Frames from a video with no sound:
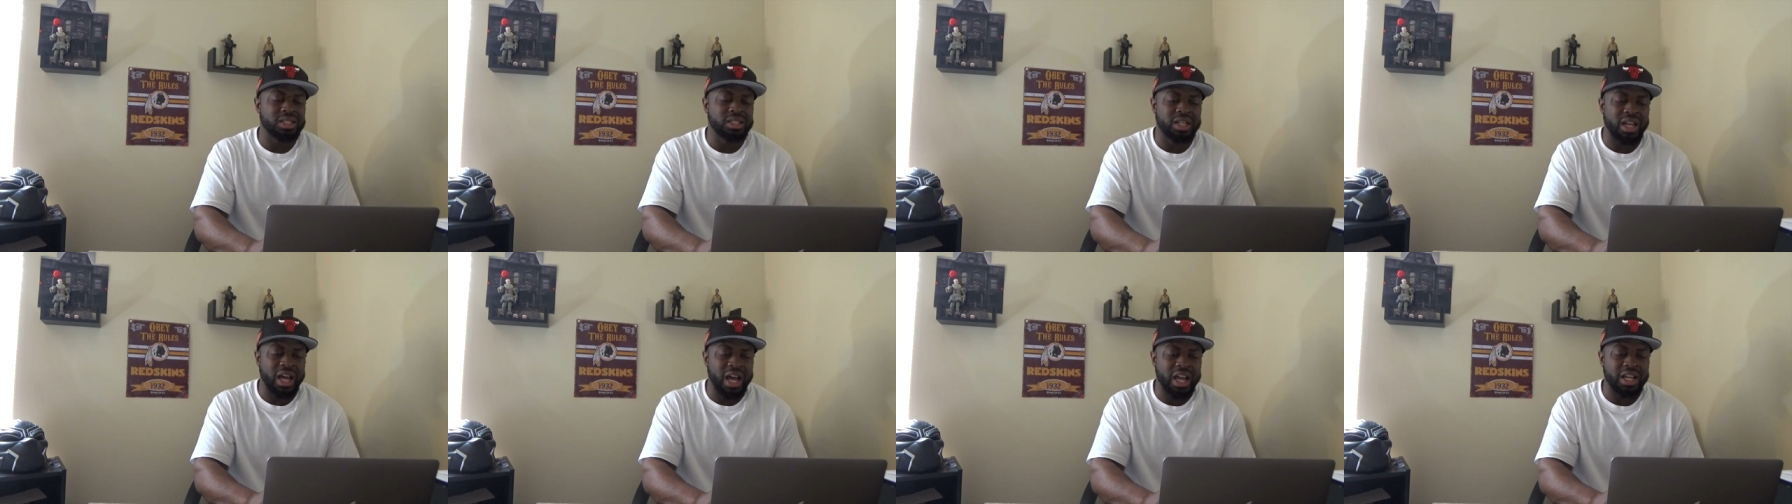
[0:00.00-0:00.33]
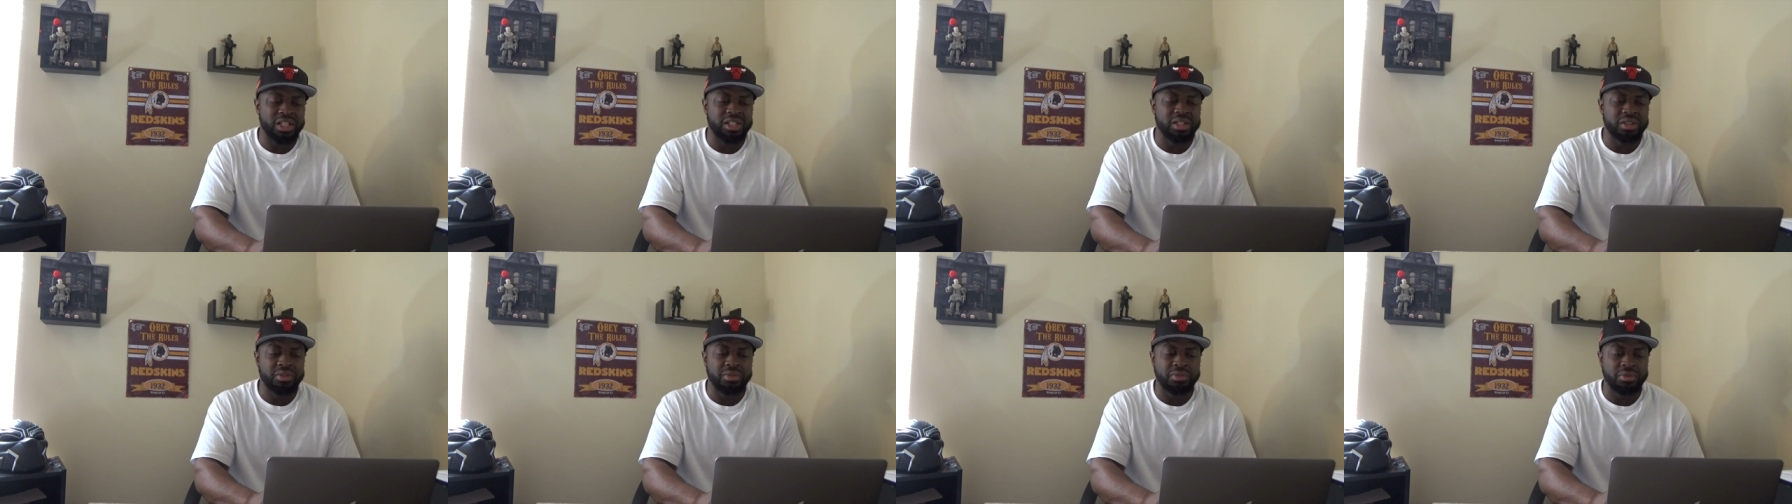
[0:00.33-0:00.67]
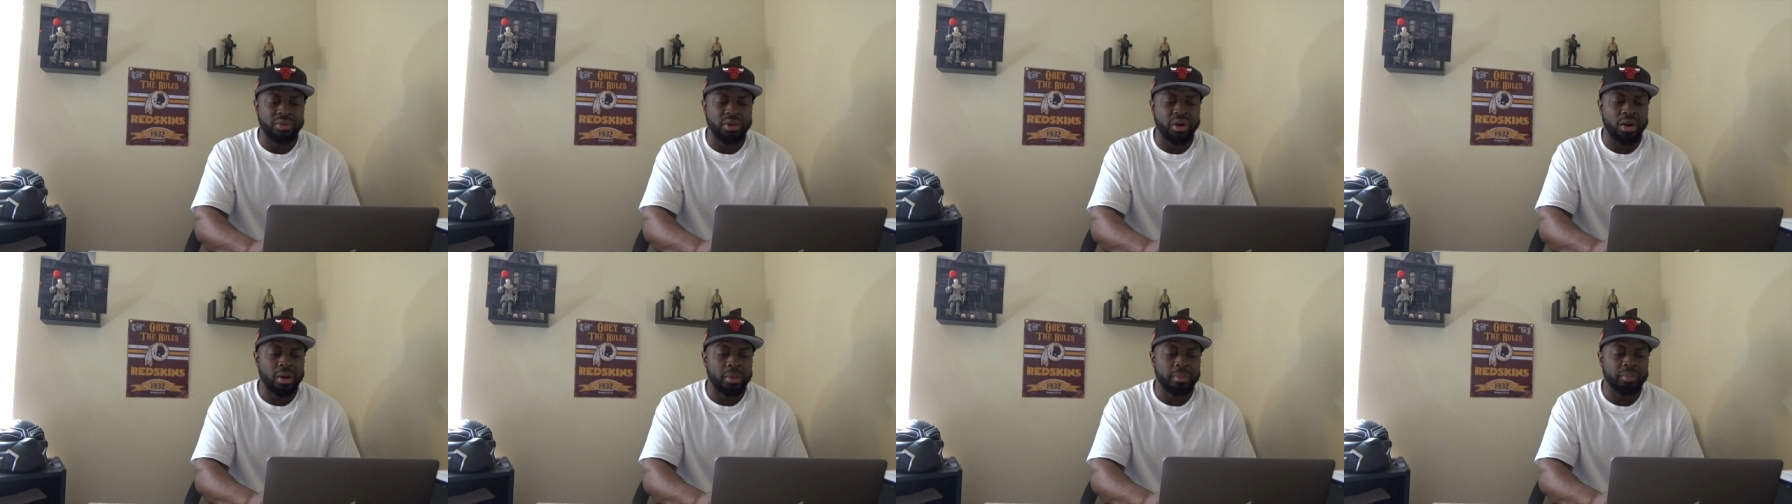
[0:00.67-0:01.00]
is actually
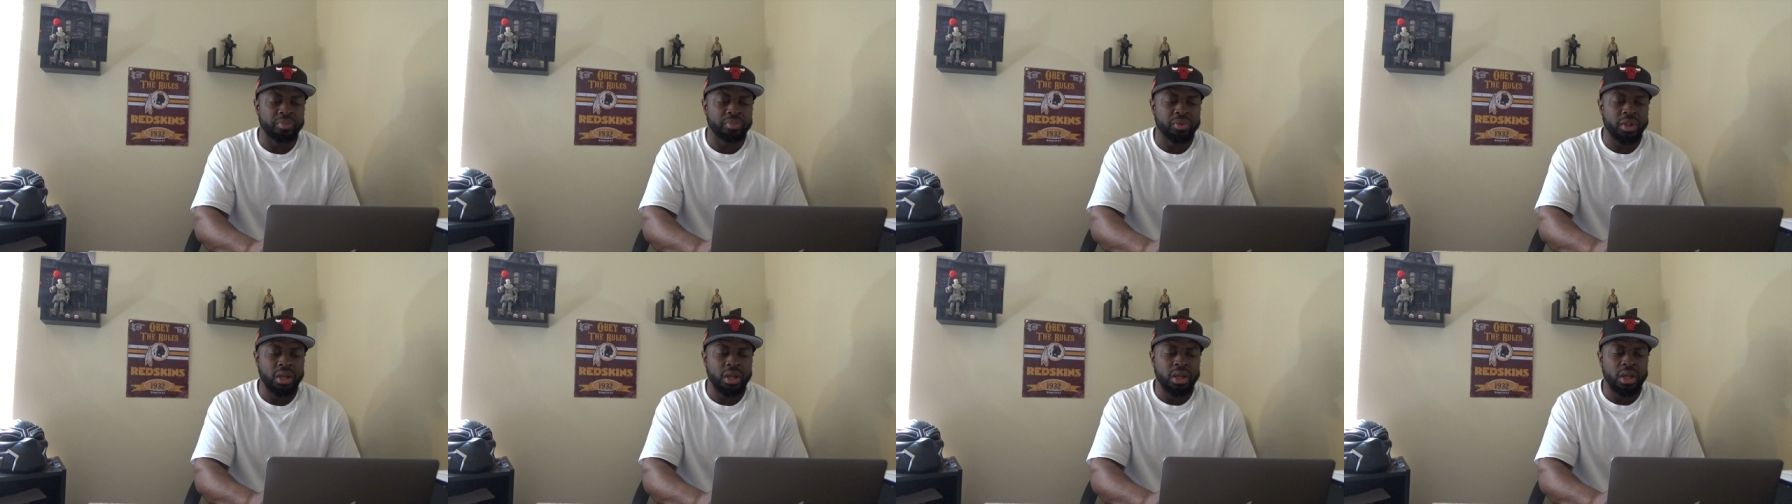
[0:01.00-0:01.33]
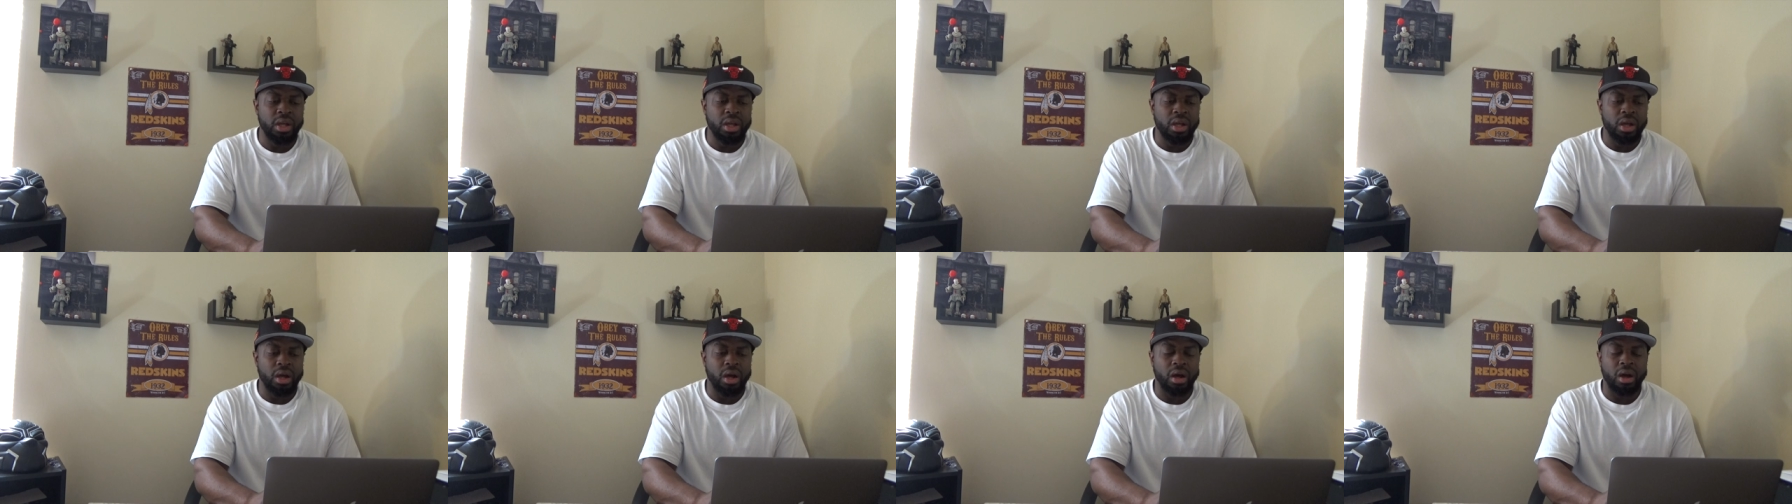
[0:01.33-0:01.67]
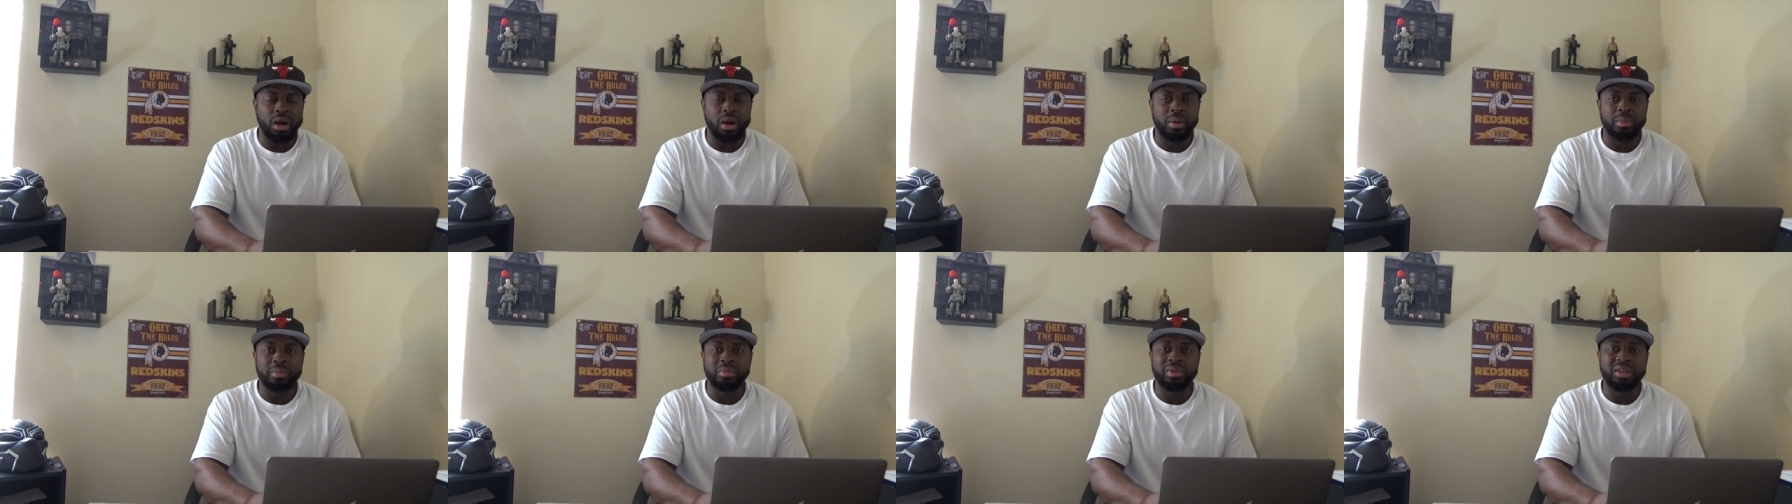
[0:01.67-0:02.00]
from
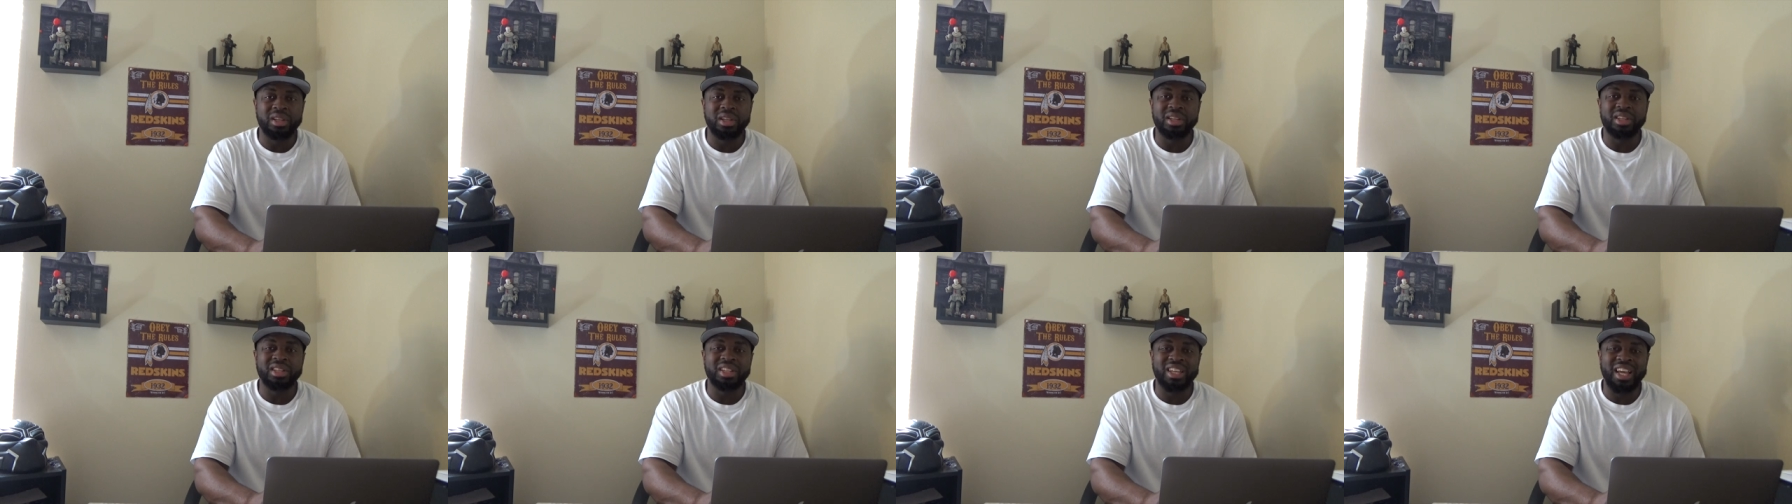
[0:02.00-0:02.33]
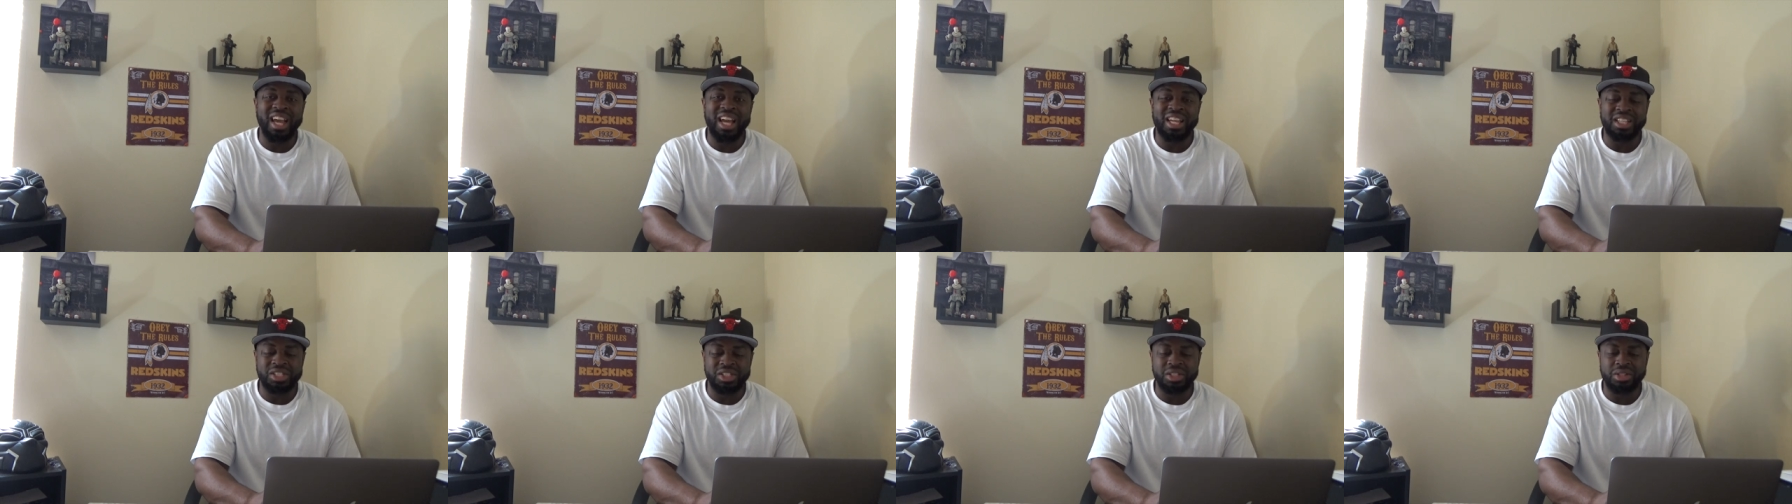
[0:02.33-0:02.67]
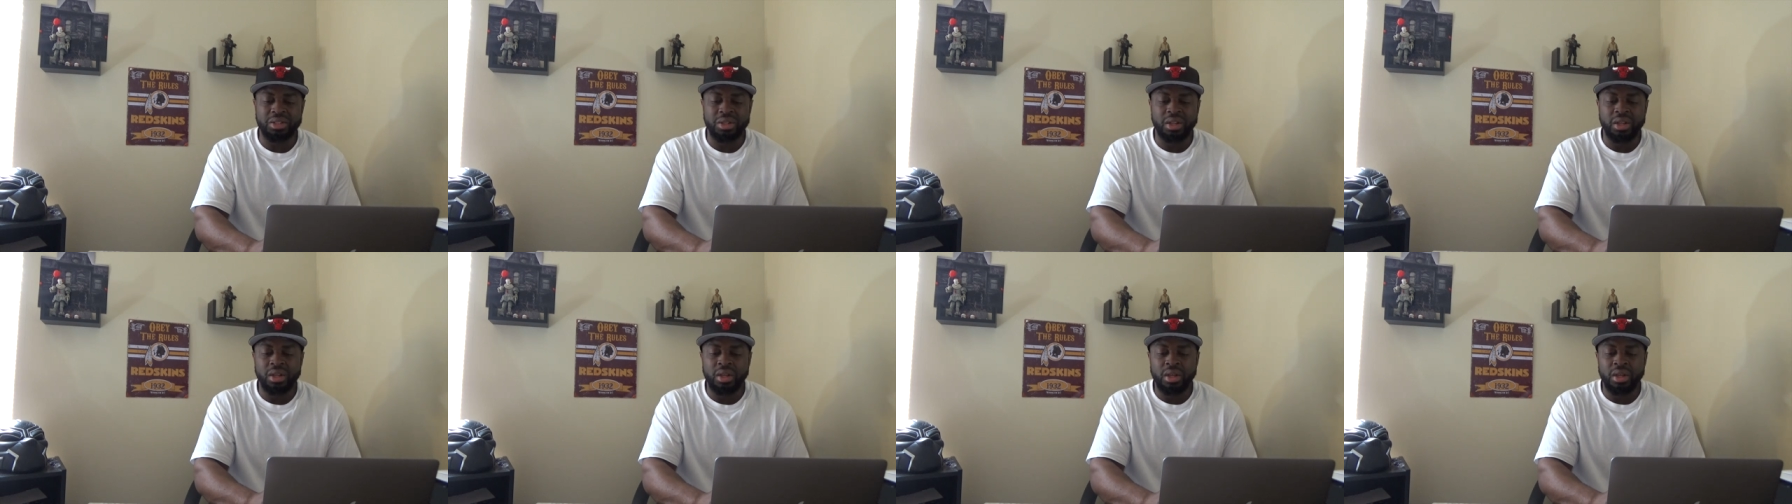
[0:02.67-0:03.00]
um, Engadget,